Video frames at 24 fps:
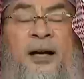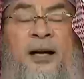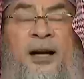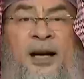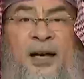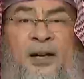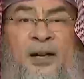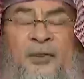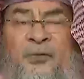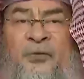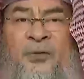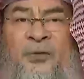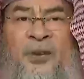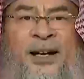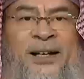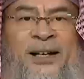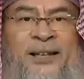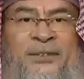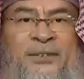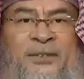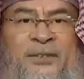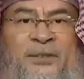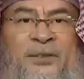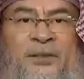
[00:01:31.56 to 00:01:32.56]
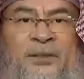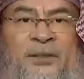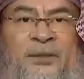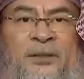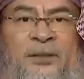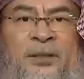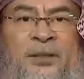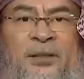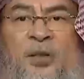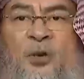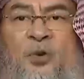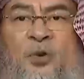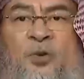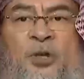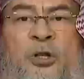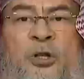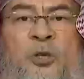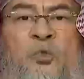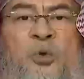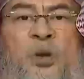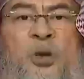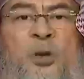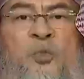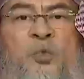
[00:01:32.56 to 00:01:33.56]
I fight the
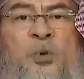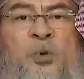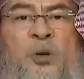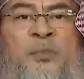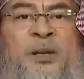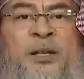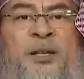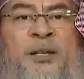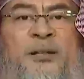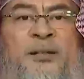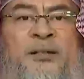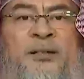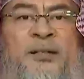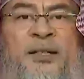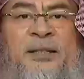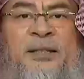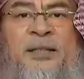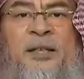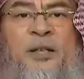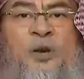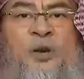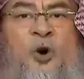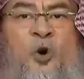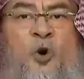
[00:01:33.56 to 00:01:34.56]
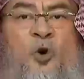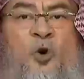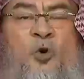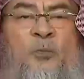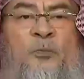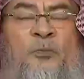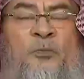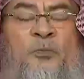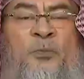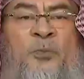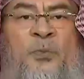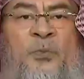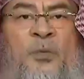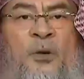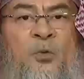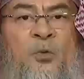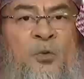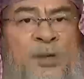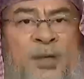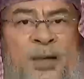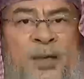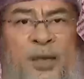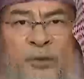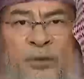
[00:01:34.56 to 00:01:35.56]
notion where women sitting home
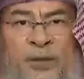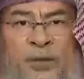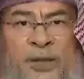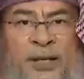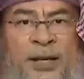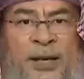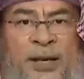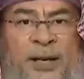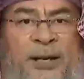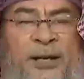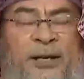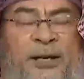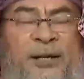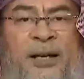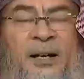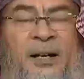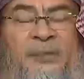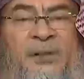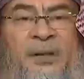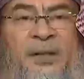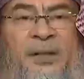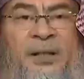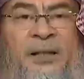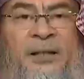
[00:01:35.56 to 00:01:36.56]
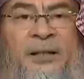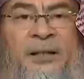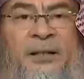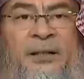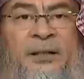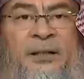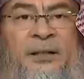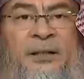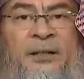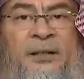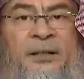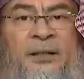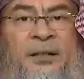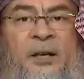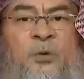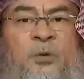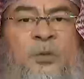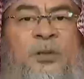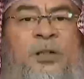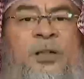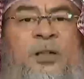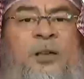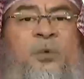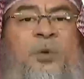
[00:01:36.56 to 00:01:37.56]
without any hair covering,
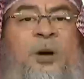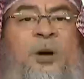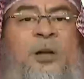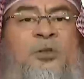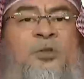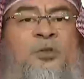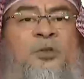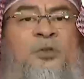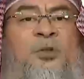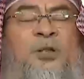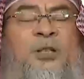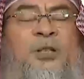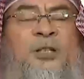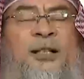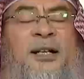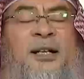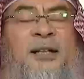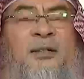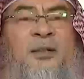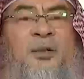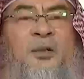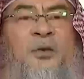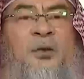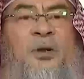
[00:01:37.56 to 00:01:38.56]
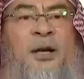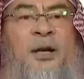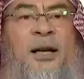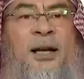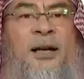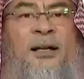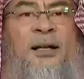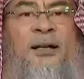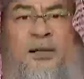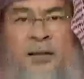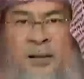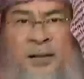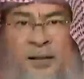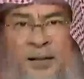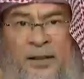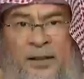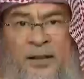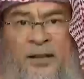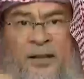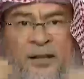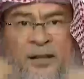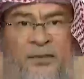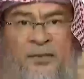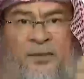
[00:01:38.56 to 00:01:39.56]
and when they want to recite the Quran,
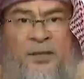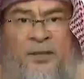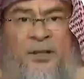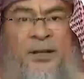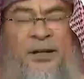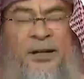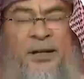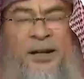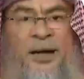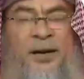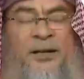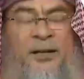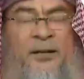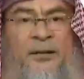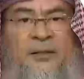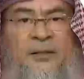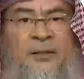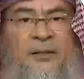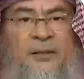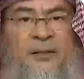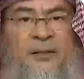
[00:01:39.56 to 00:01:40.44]
they cover their hair.